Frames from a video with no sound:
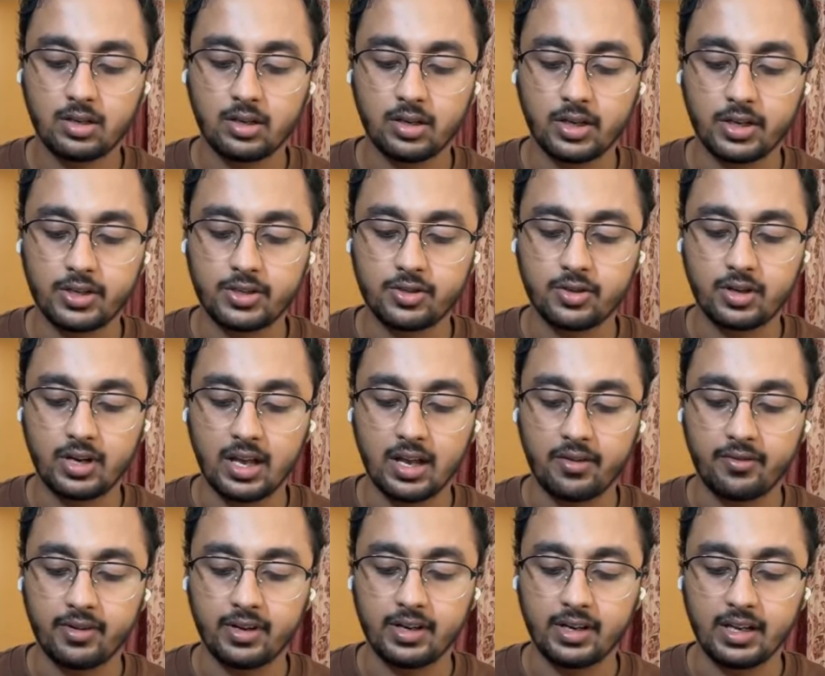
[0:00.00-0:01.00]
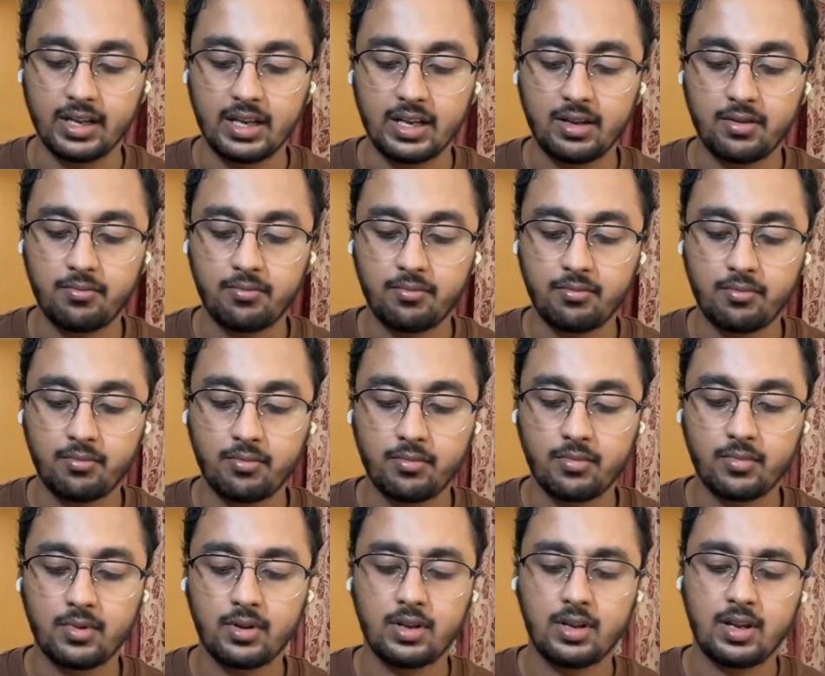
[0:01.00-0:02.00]
it should have a name,
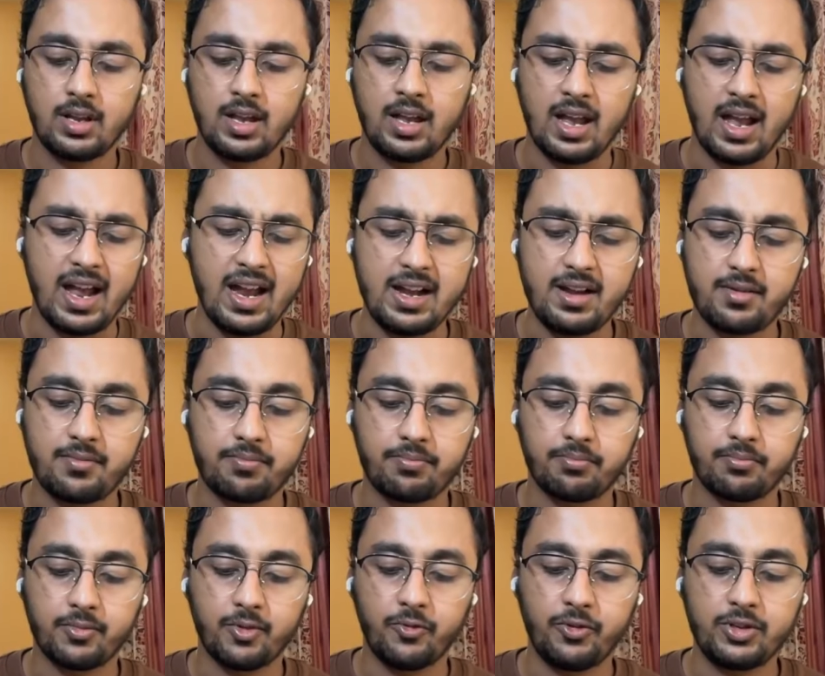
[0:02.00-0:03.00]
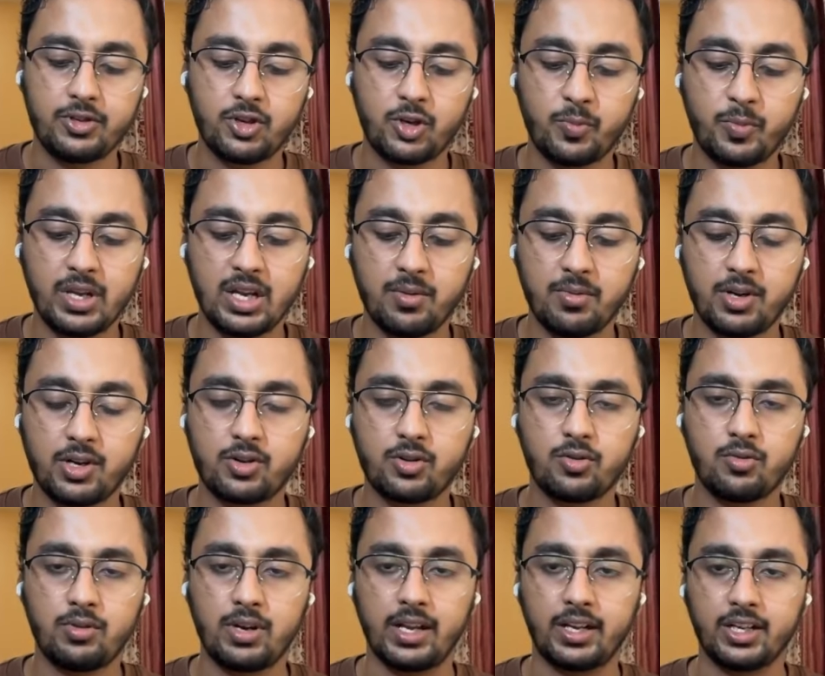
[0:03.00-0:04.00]
and we should be able
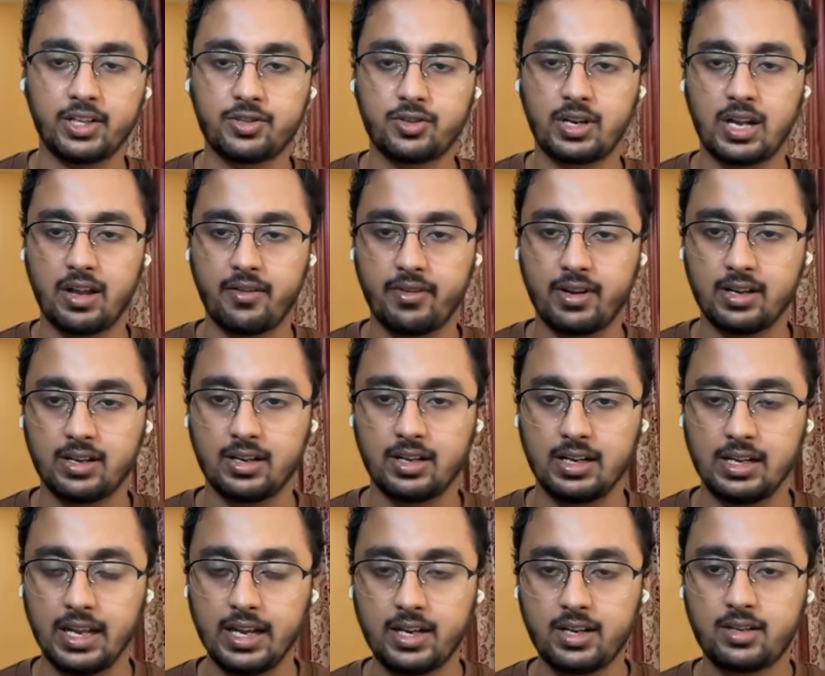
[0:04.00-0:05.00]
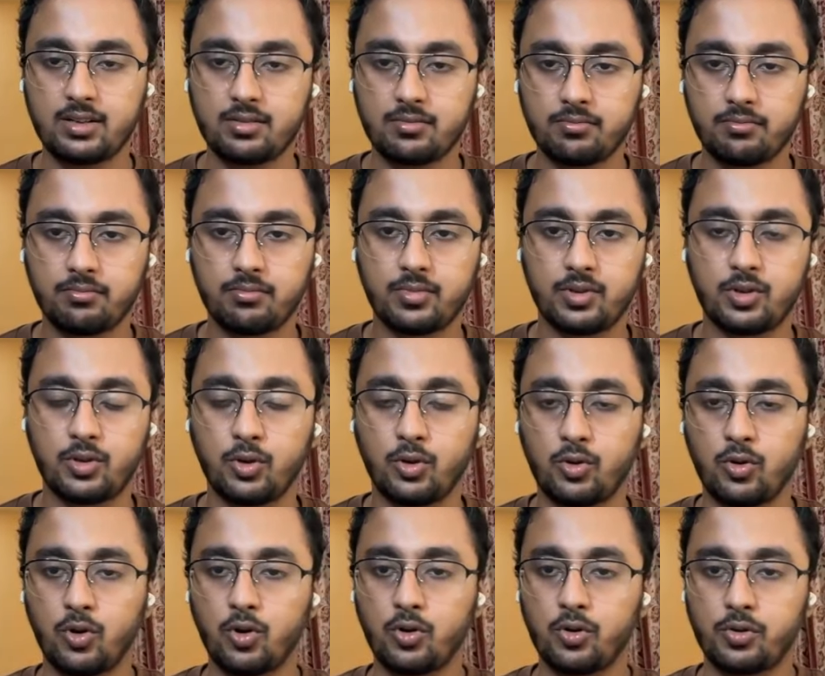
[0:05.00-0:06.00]
to, like, it should have a link to
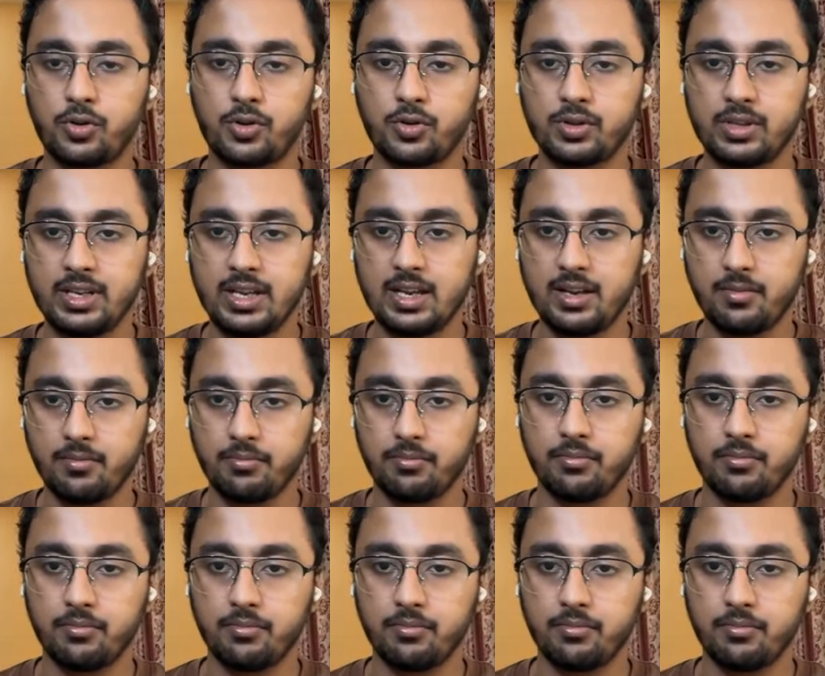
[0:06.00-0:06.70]
go to the,